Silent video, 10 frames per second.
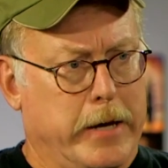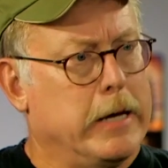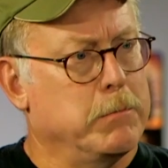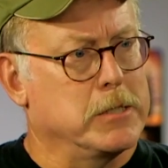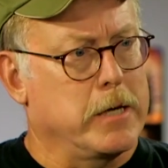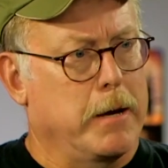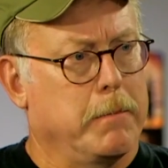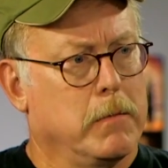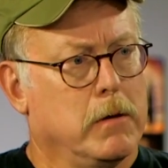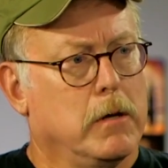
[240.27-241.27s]
had a mishap.
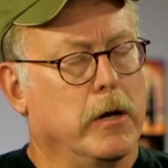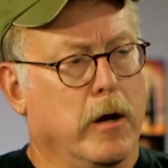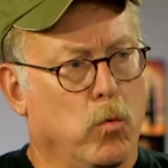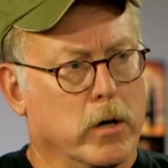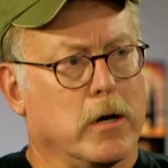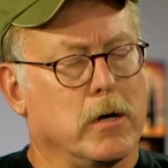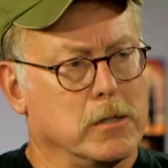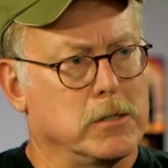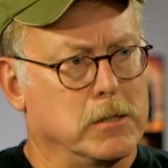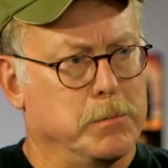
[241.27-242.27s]
Now what
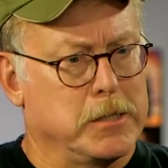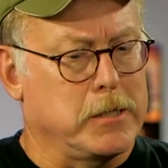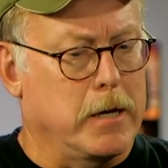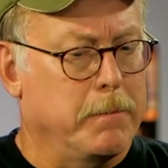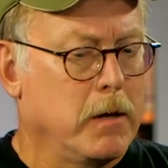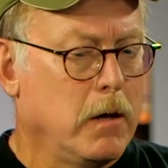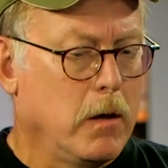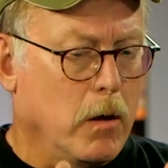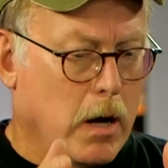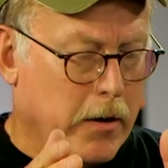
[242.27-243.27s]
causes the mishap?
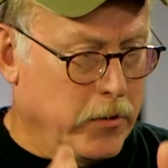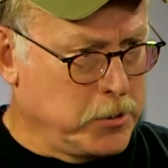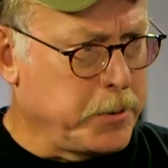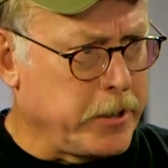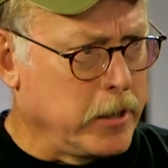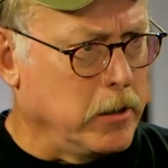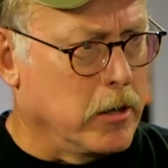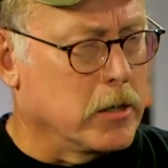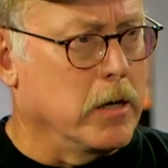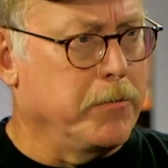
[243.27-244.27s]
On this particular
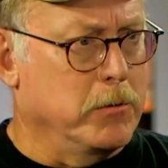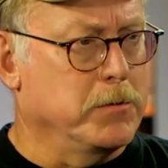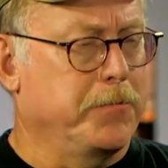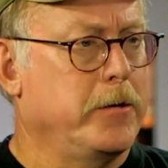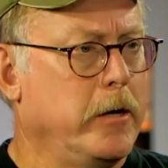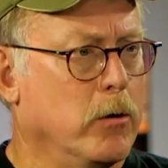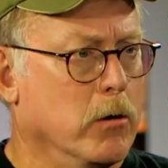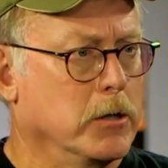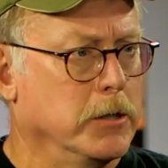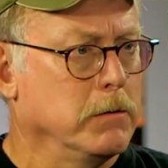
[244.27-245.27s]
aircraft, there was a fatigue
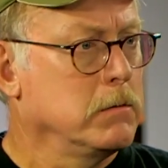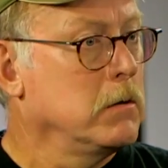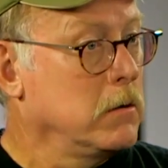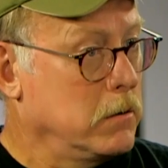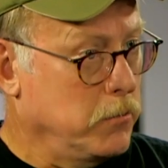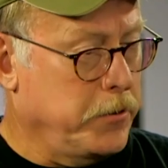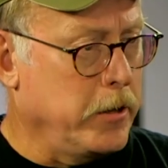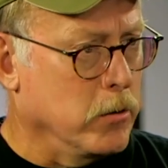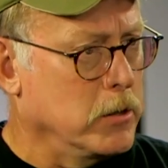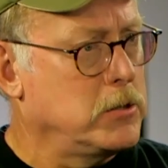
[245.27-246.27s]
origin.
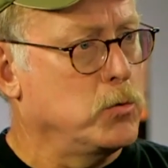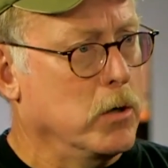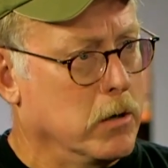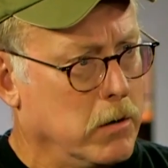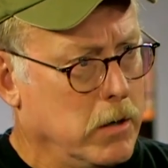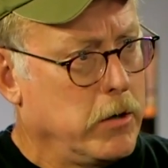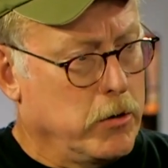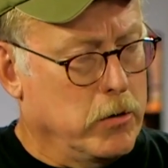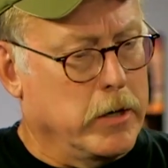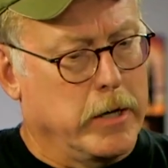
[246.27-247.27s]
Fatigue origins were
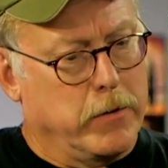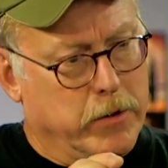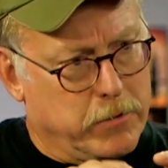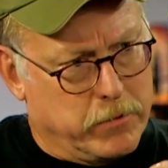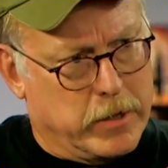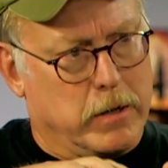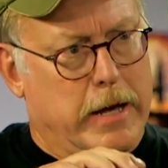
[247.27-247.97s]
that